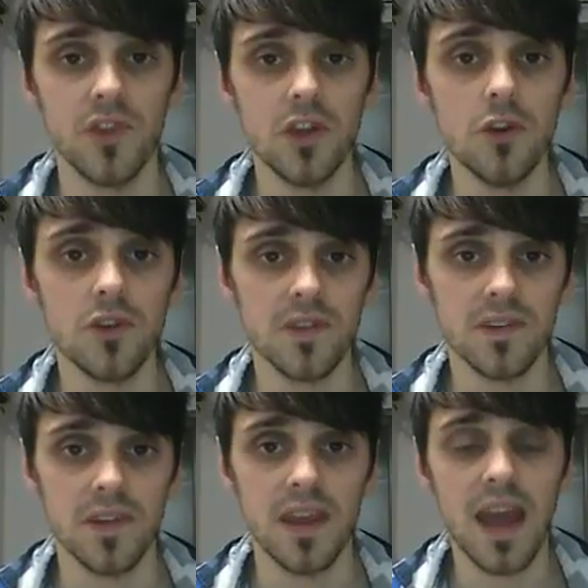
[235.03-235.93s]
for you to
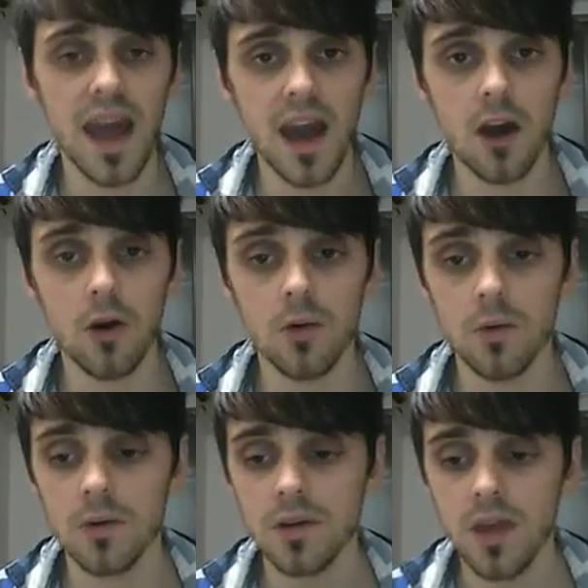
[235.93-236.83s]
see
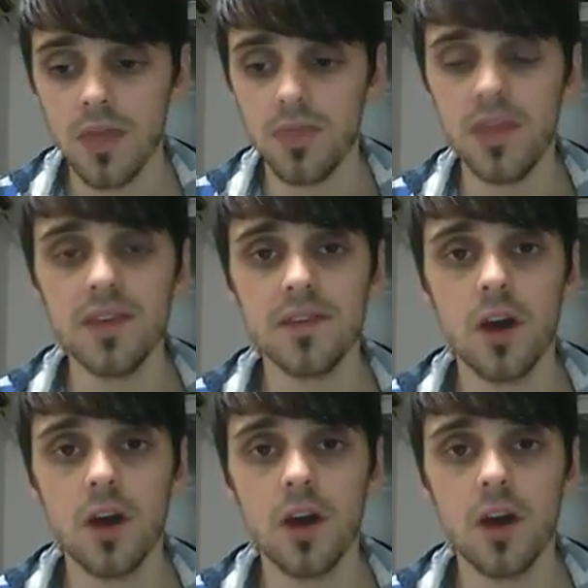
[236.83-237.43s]
how this